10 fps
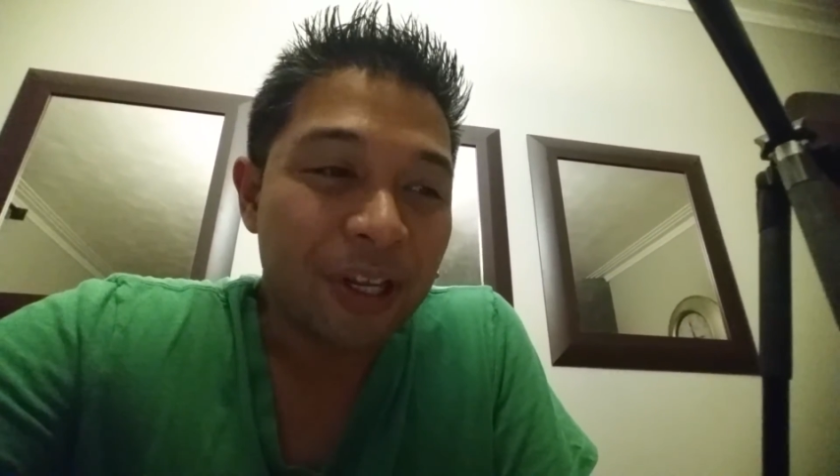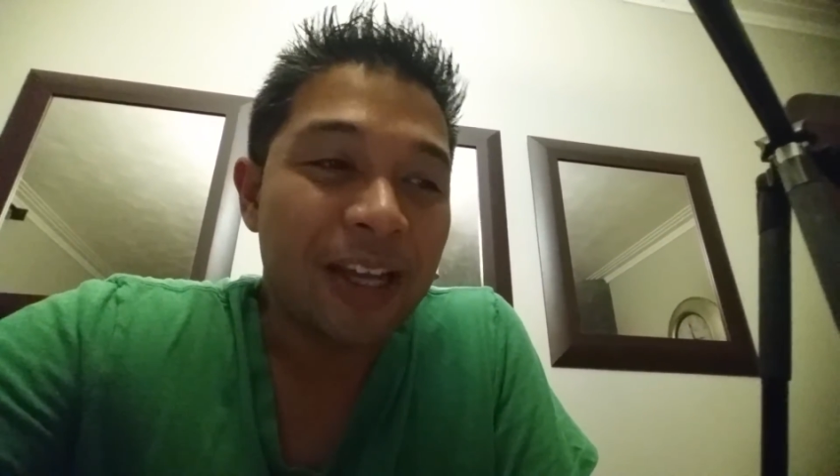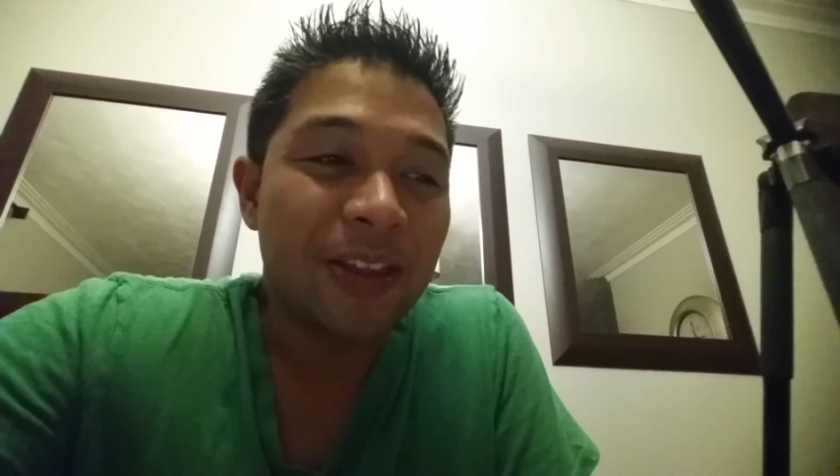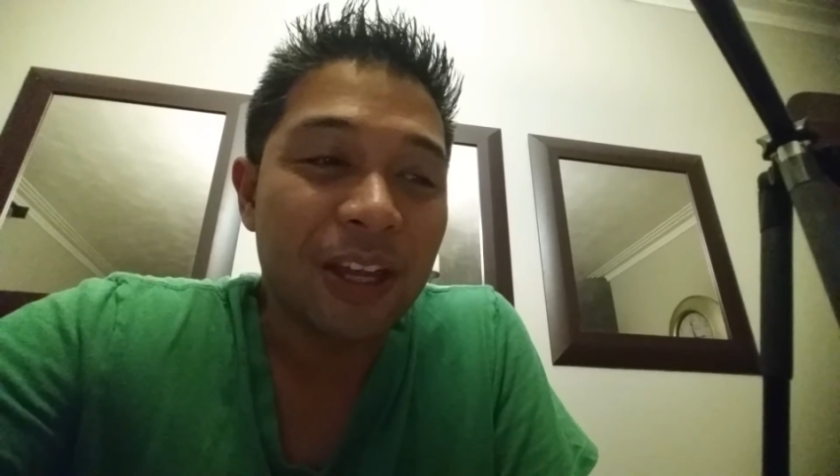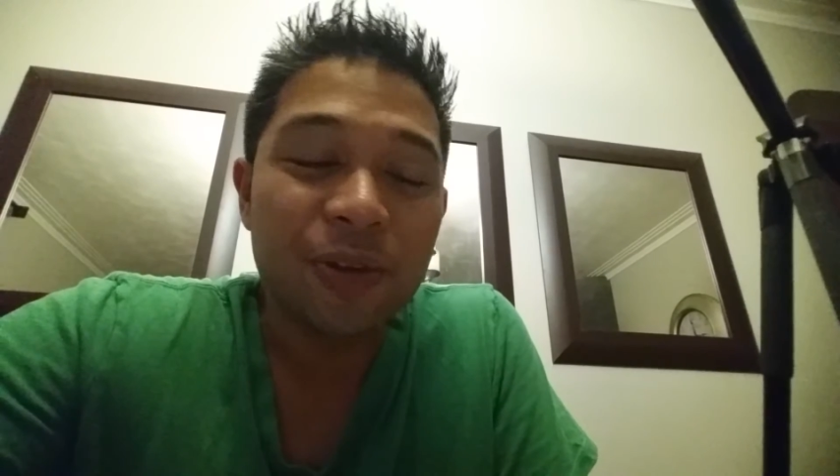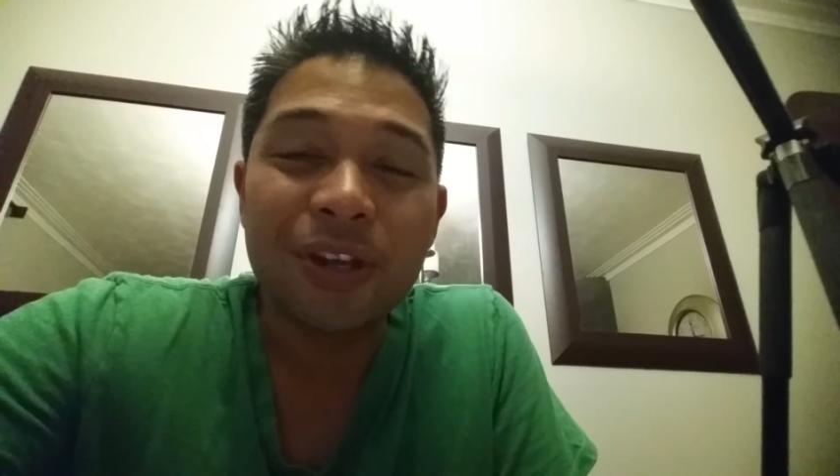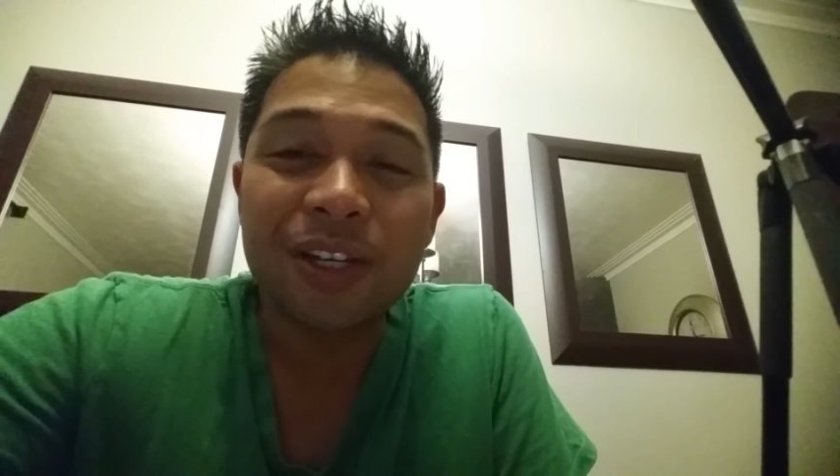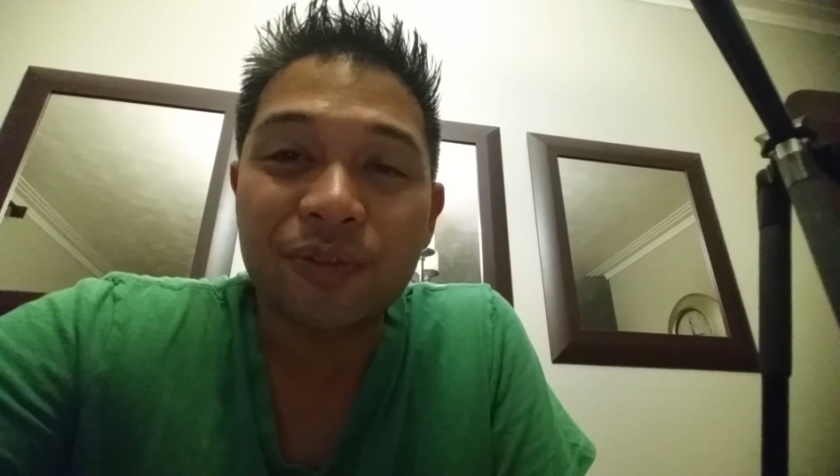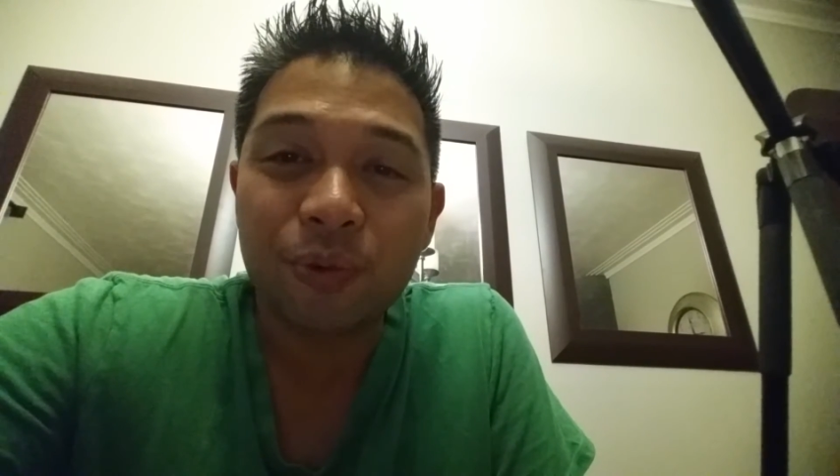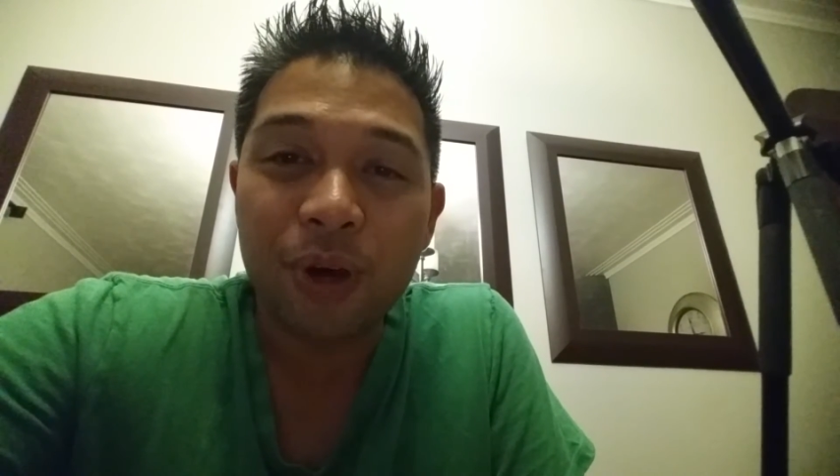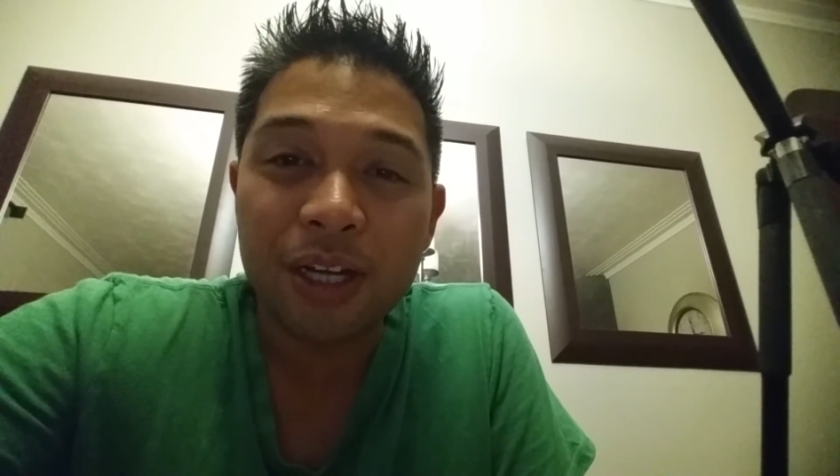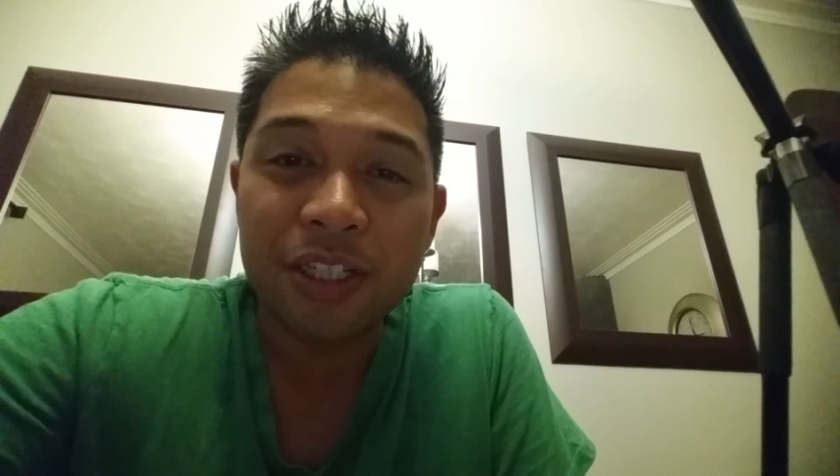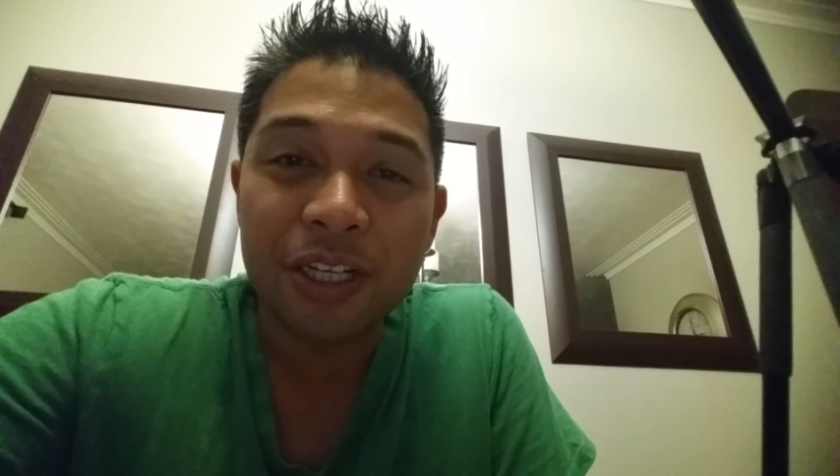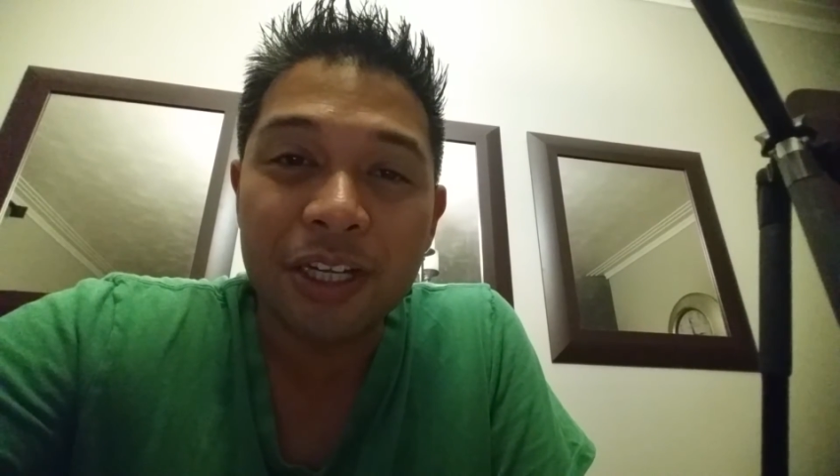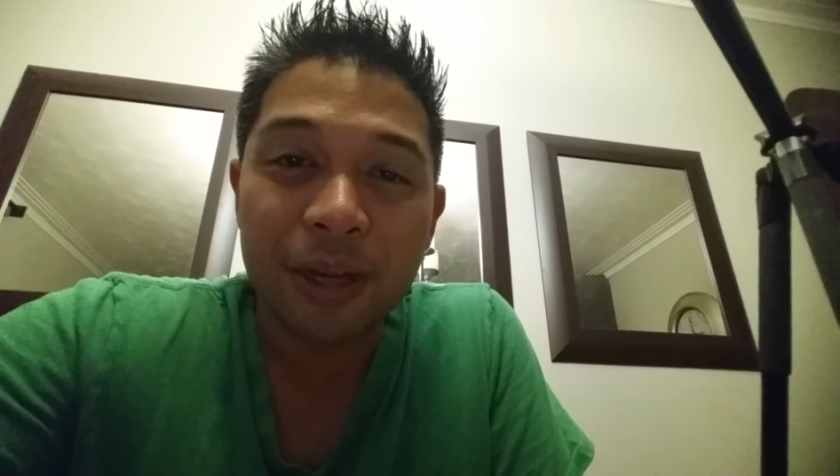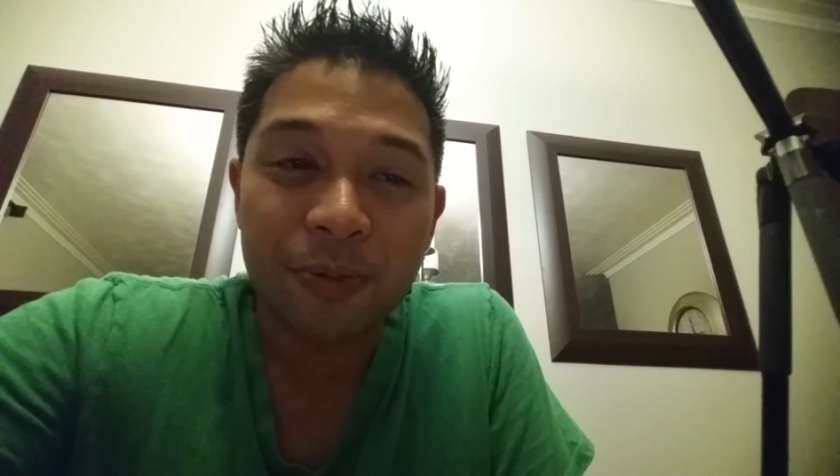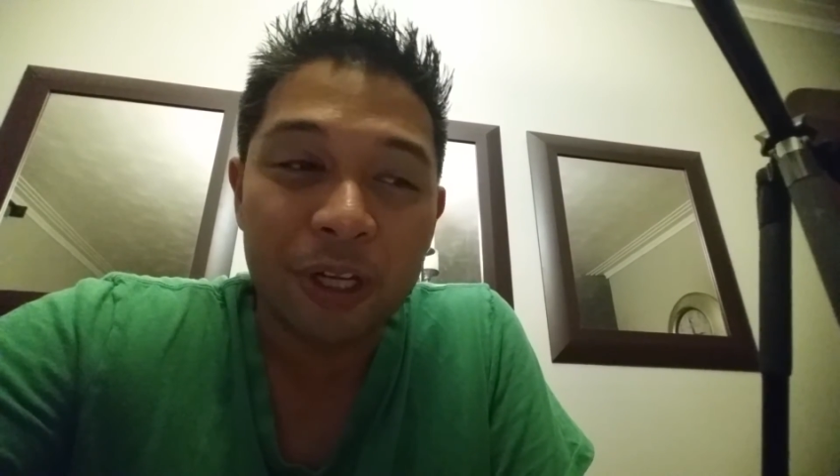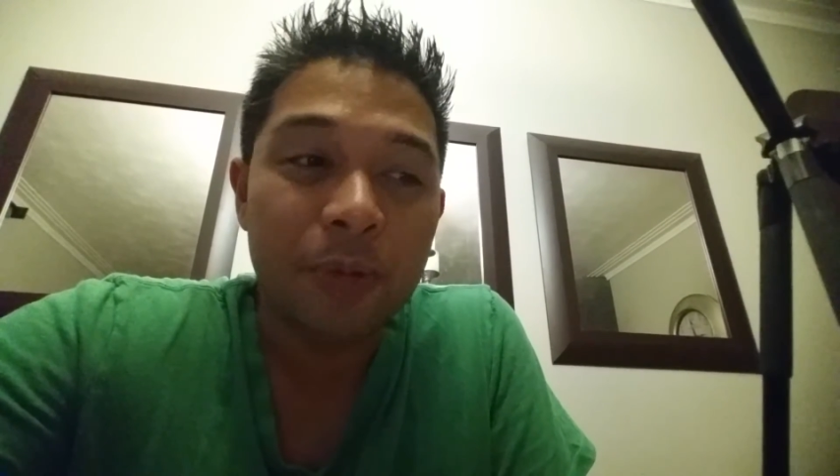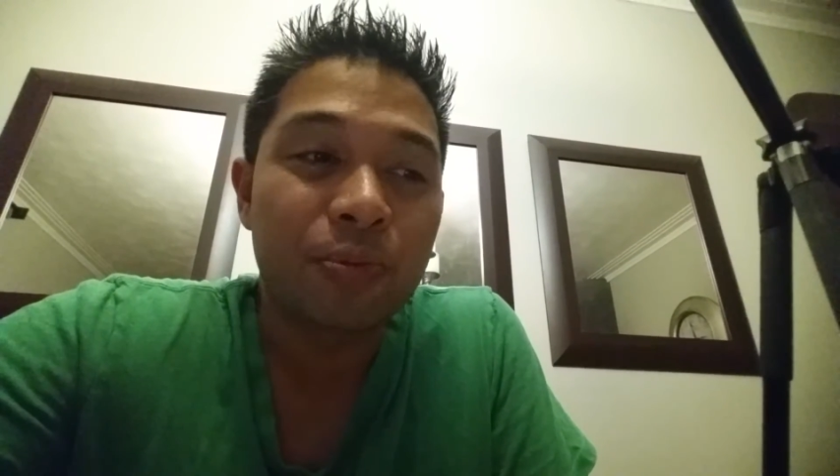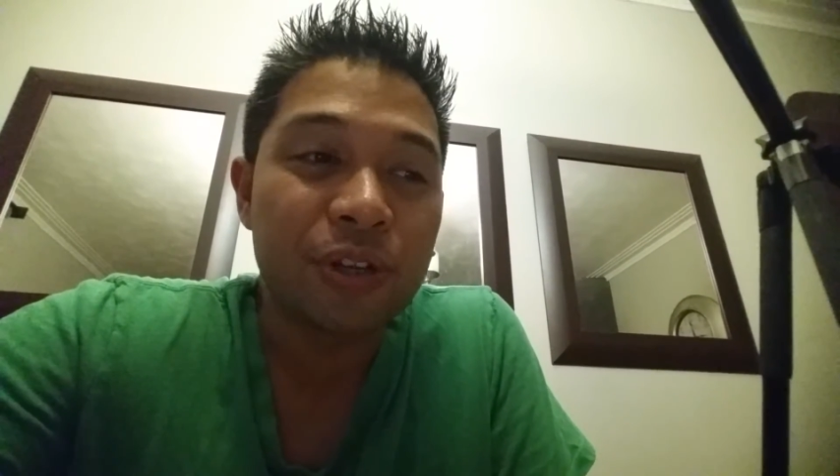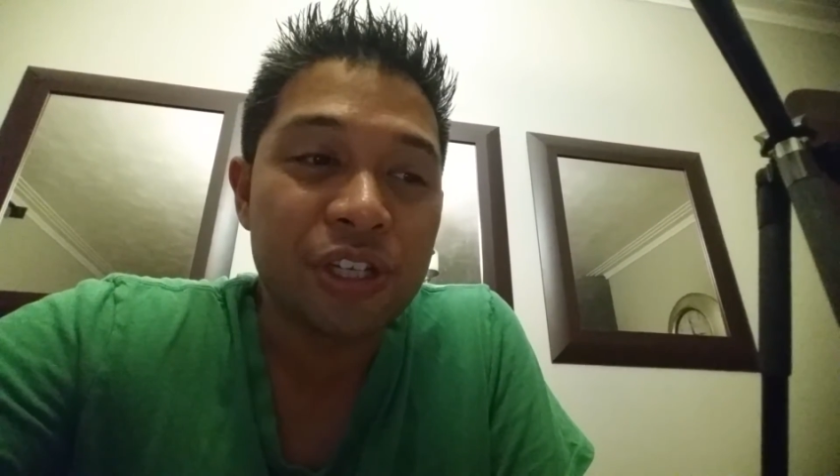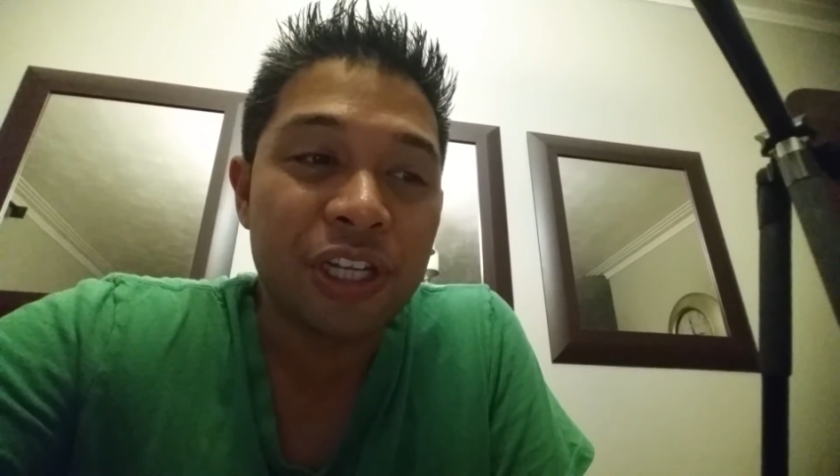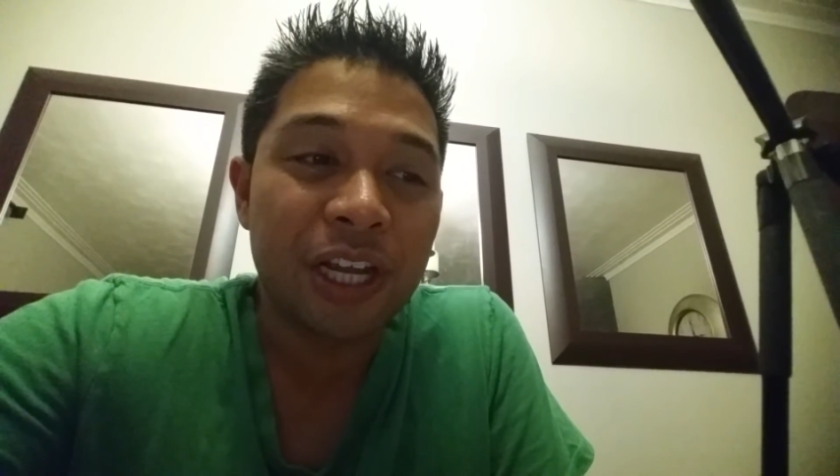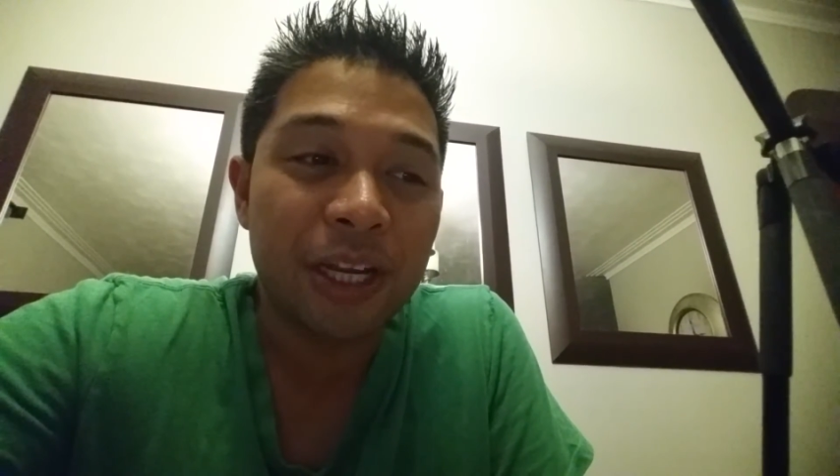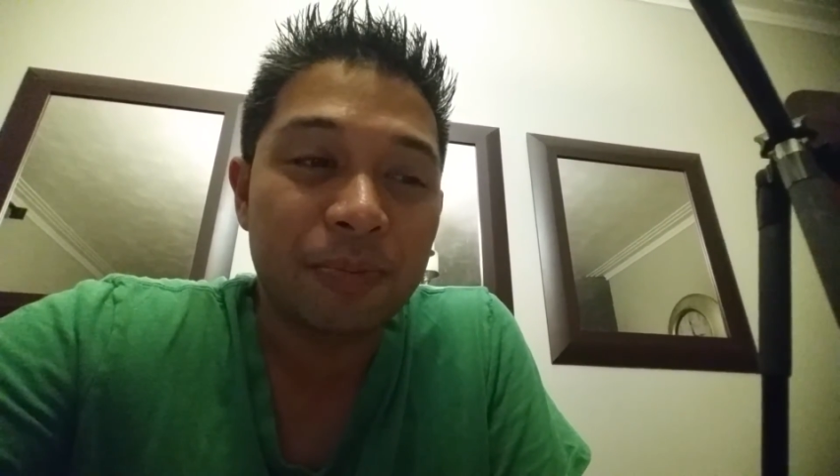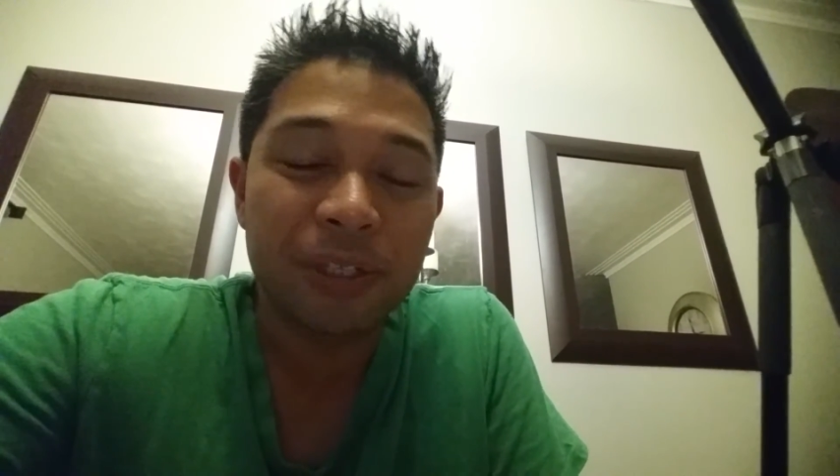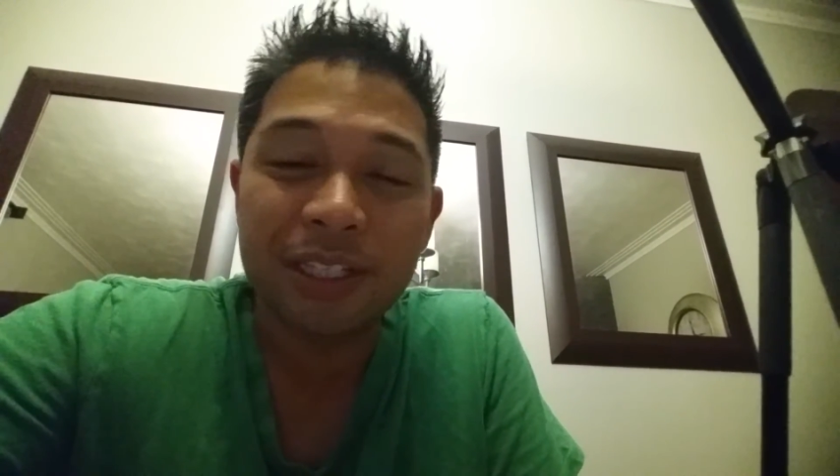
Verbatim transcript: Okay, thank you guys for watching. I really appreciate it.